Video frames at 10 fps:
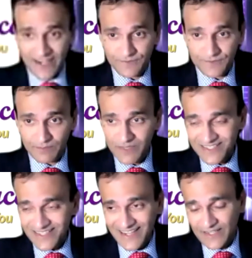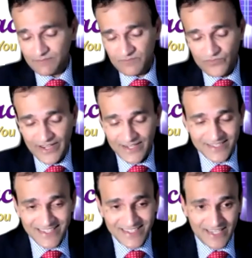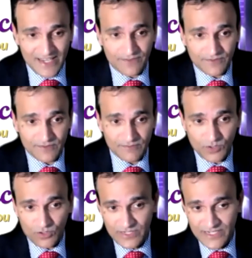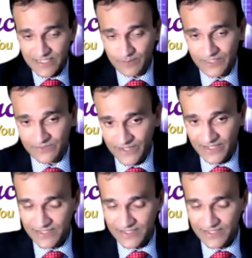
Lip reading: that means like a virus itself, don't disturb that virus.